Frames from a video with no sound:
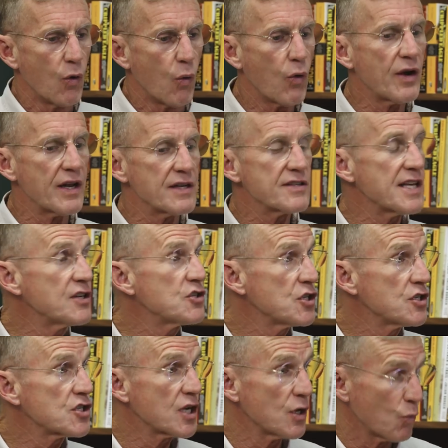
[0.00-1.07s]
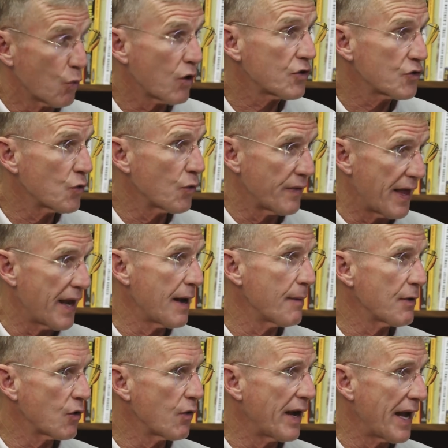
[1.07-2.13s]
Organizations can work toward that.
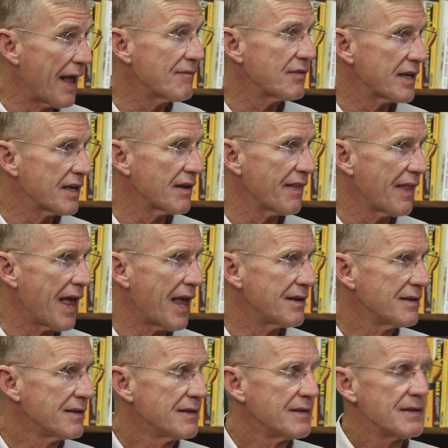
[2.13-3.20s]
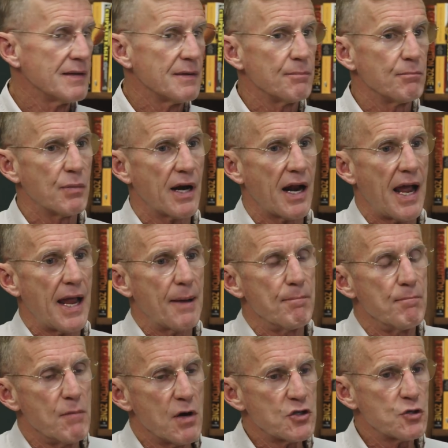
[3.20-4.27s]
I'm a great advocate of that, but I
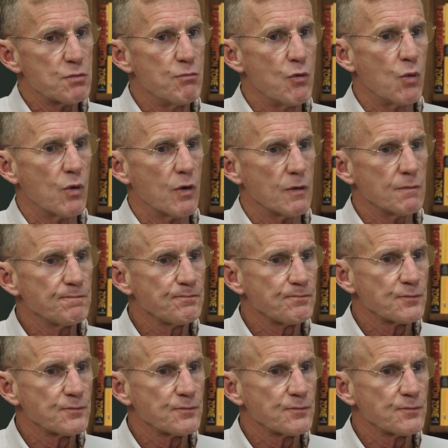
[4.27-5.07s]
am much more